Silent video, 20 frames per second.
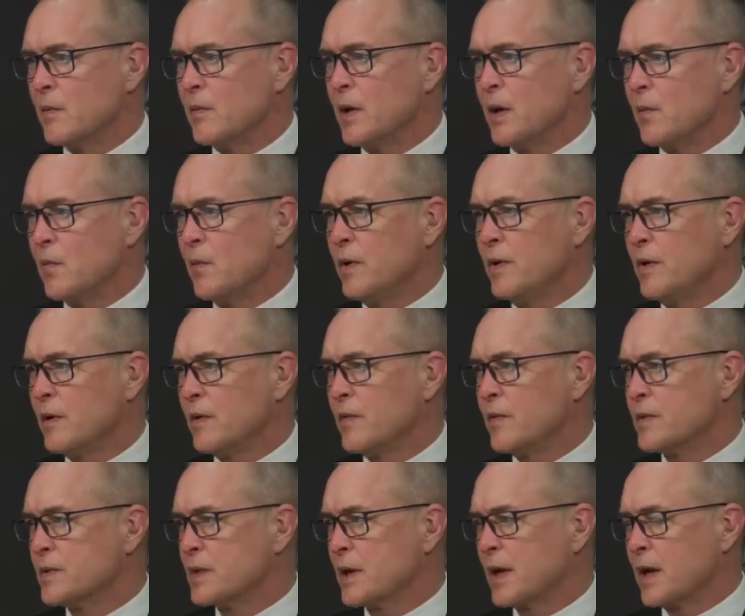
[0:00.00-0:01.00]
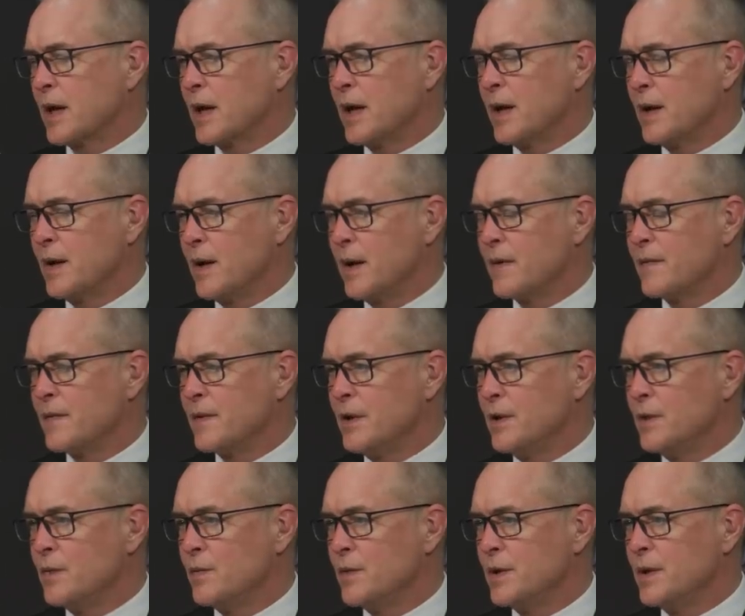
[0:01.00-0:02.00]
I wonder if there's a cutoff that
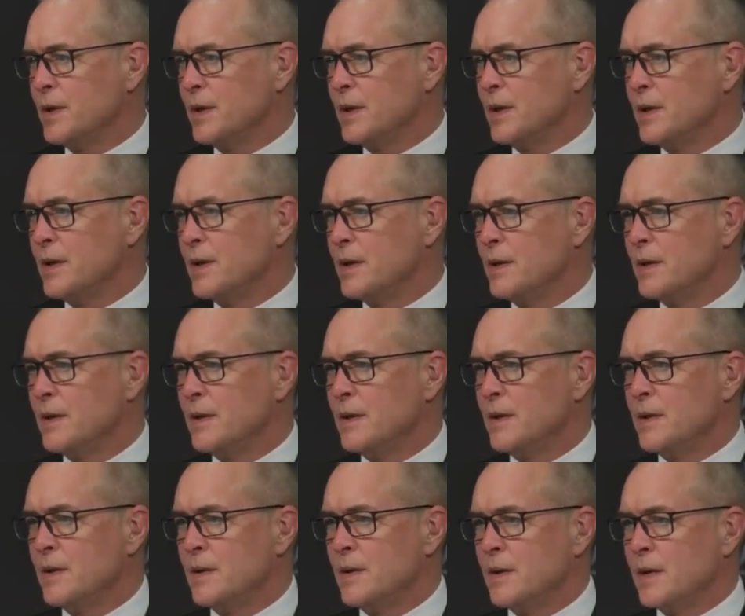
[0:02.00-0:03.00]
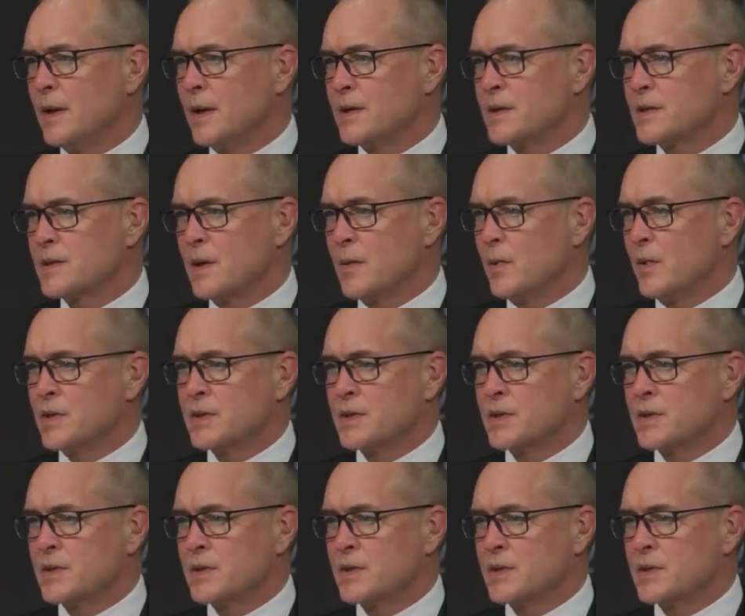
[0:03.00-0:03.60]
you would need at some.